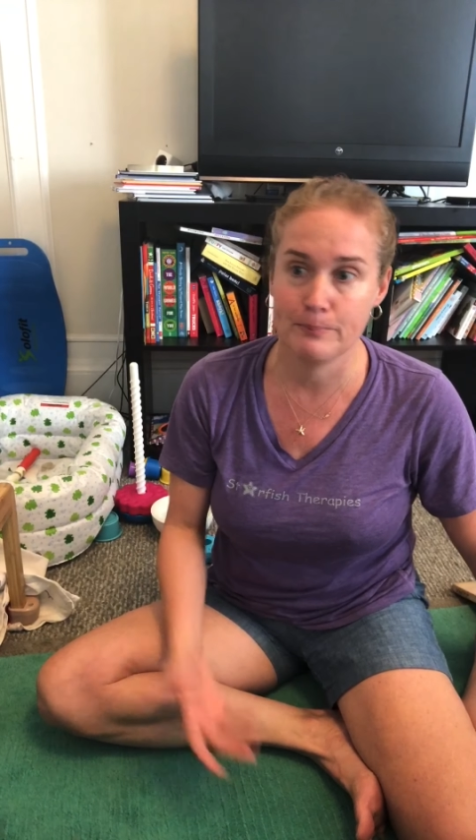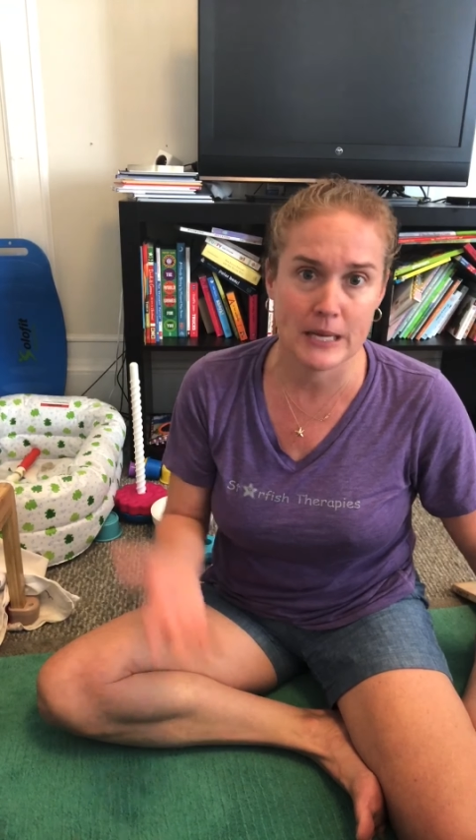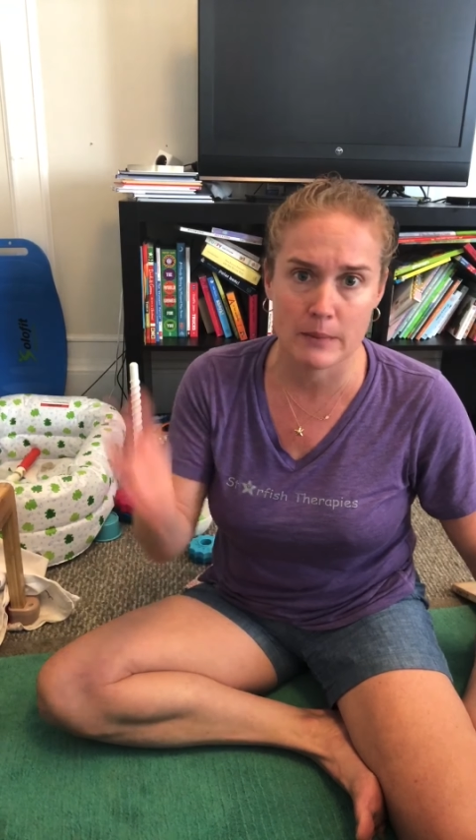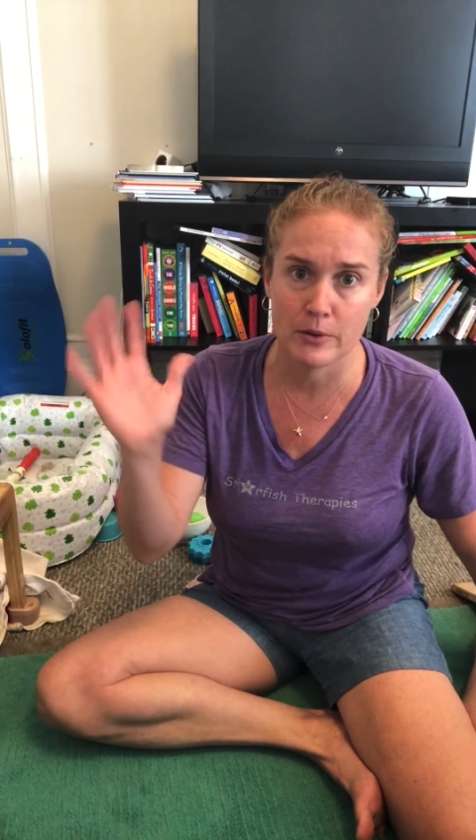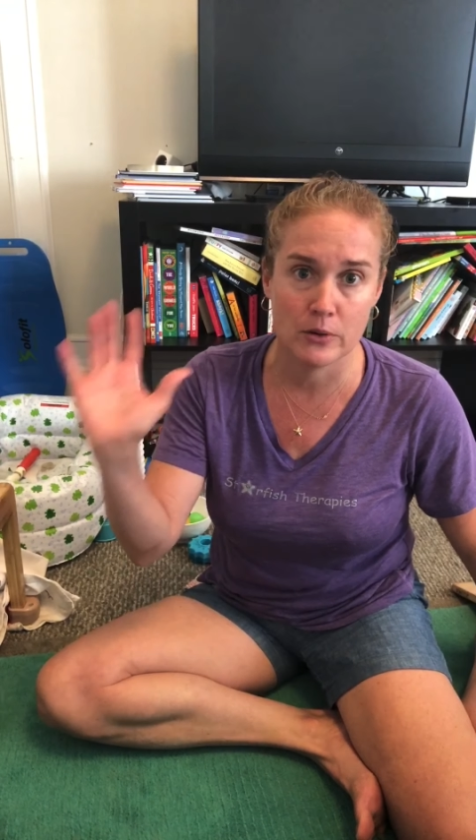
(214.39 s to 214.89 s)

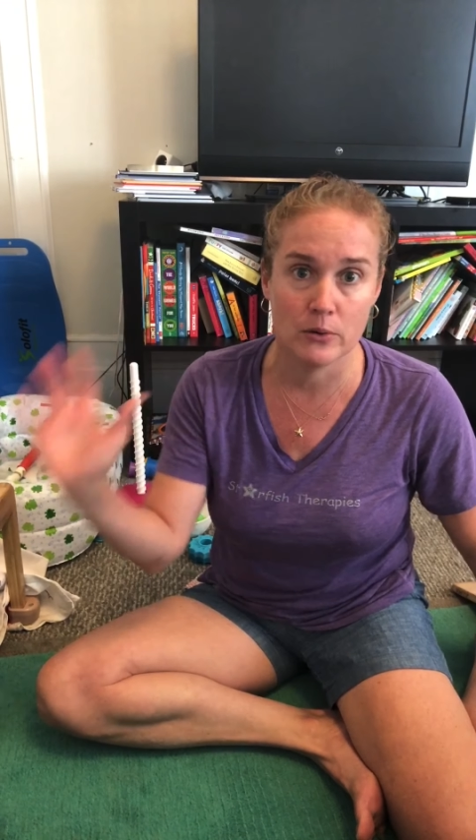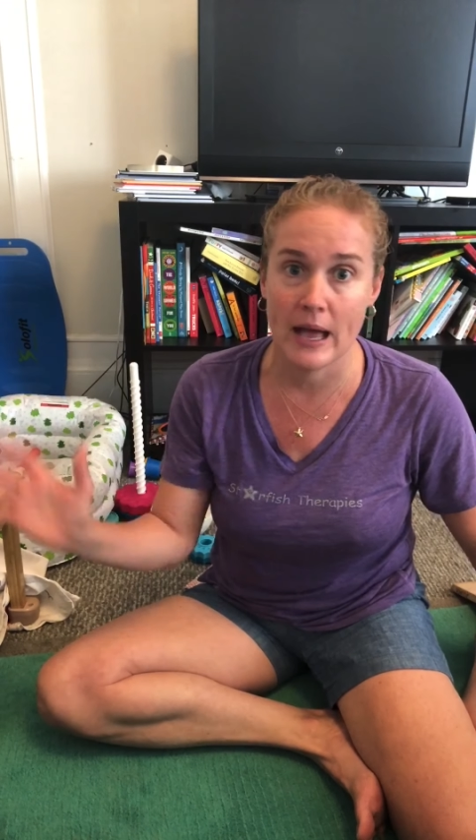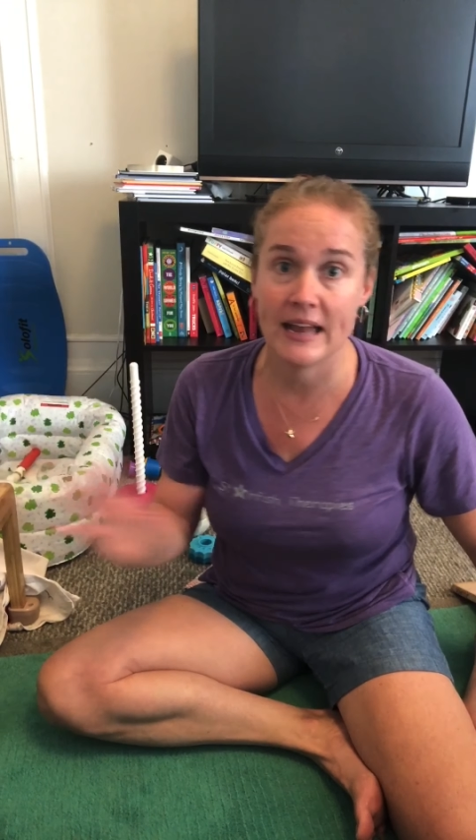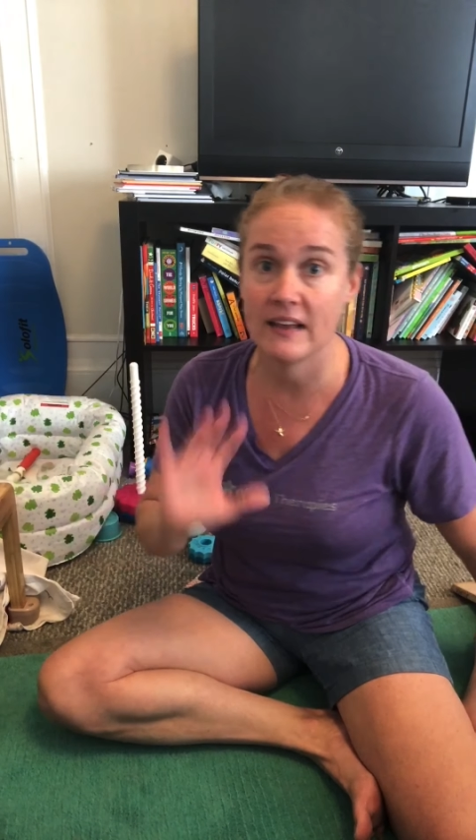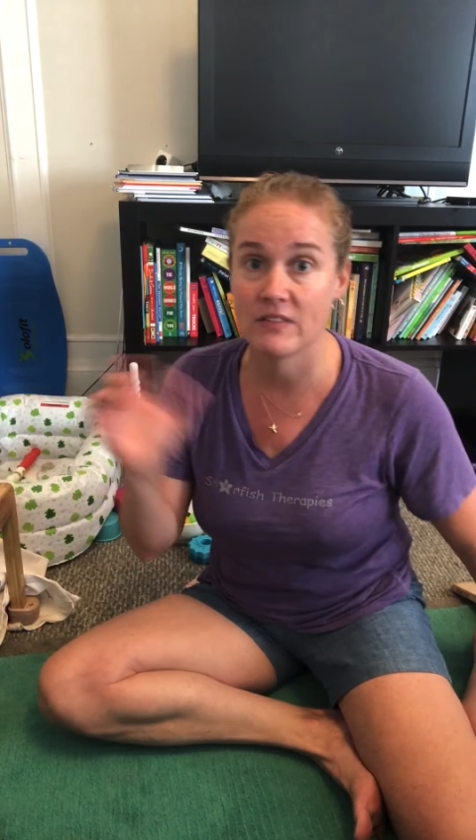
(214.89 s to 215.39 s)
peekaboo,
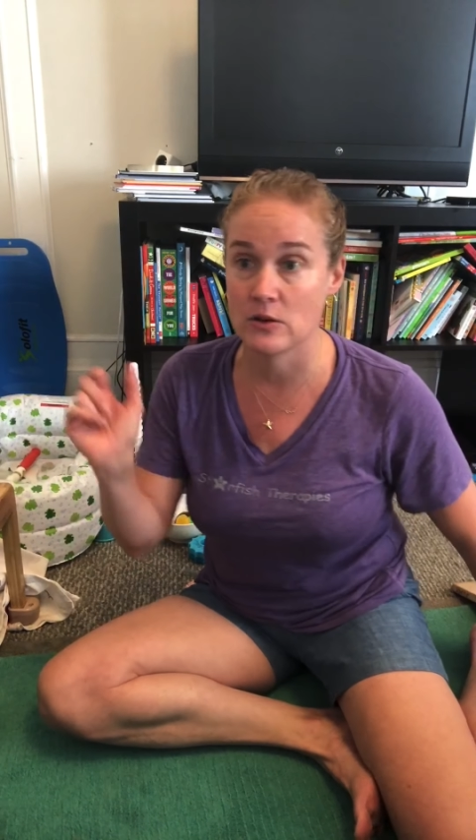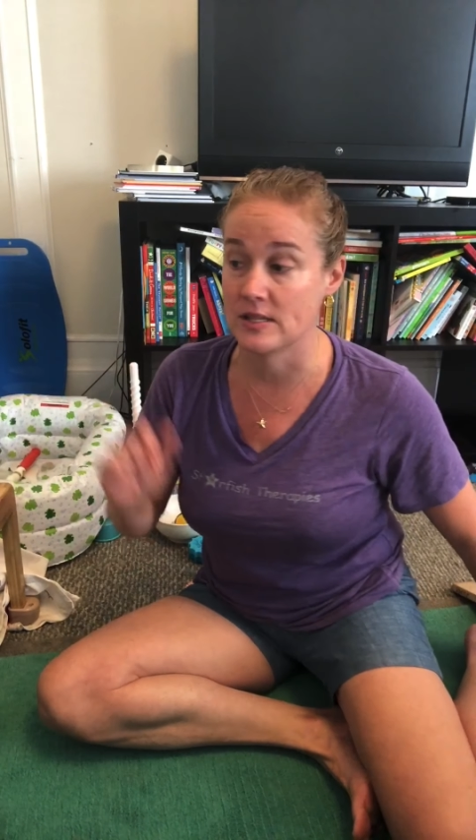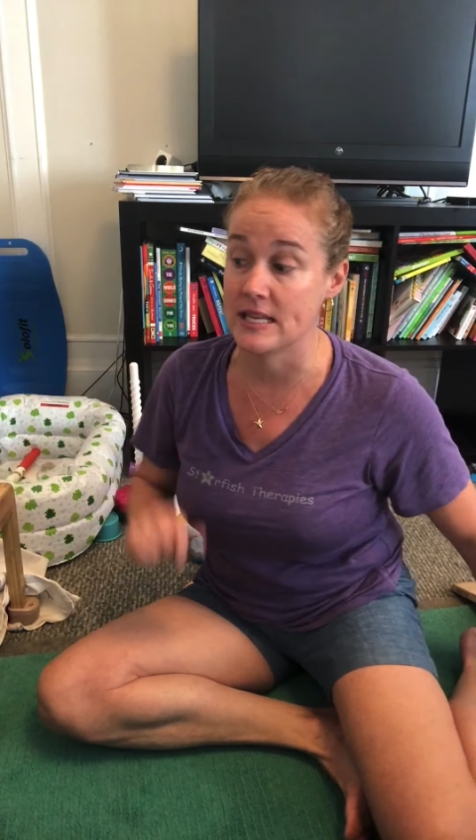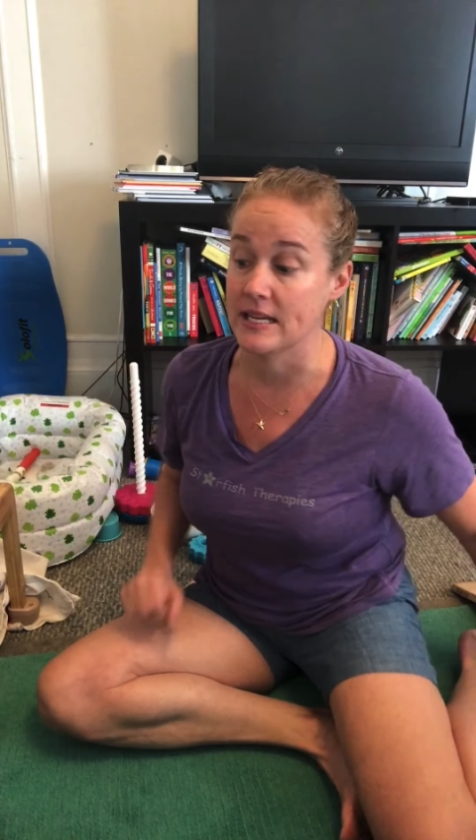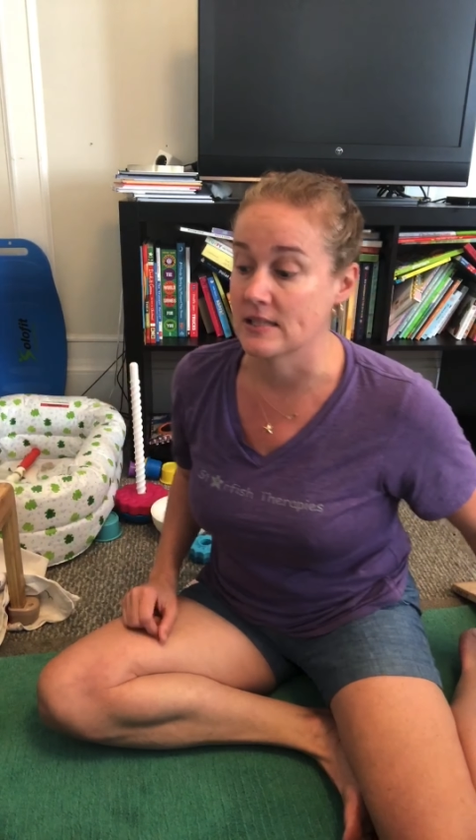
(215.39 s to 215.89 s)
any of those
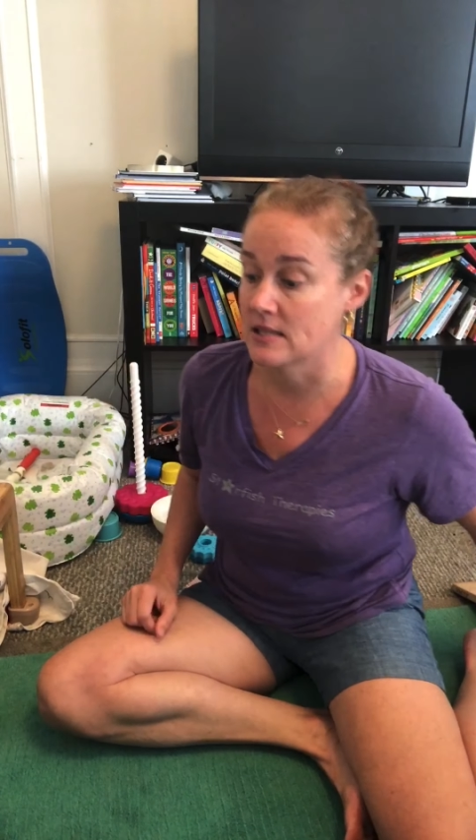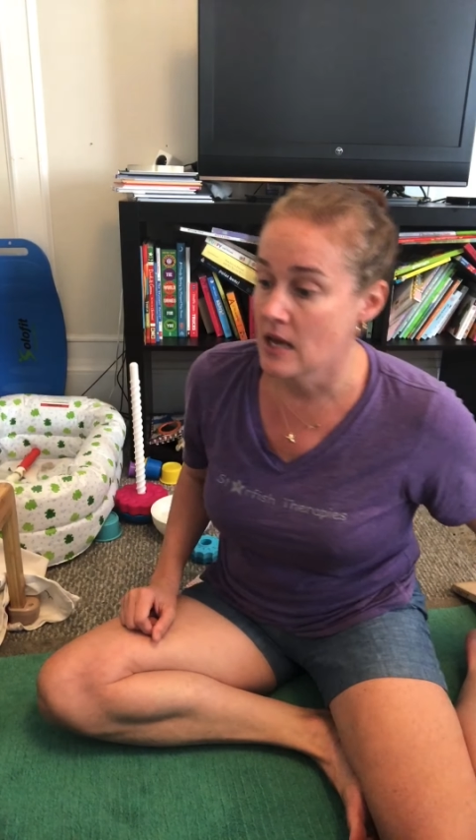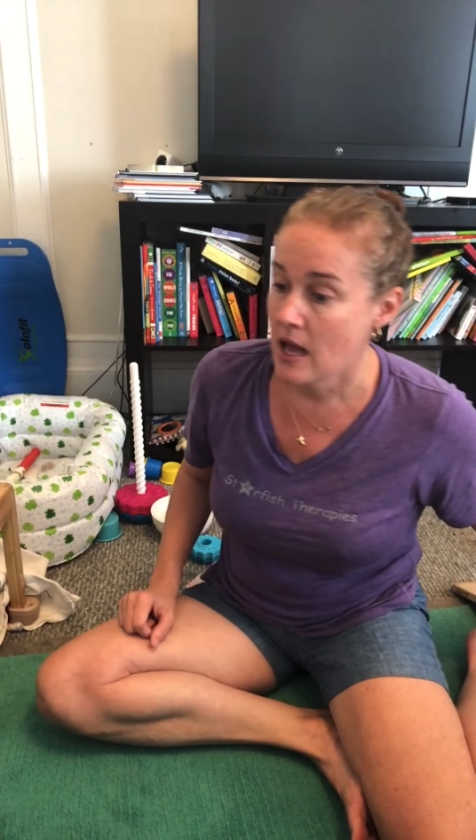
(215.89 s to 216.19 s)
things.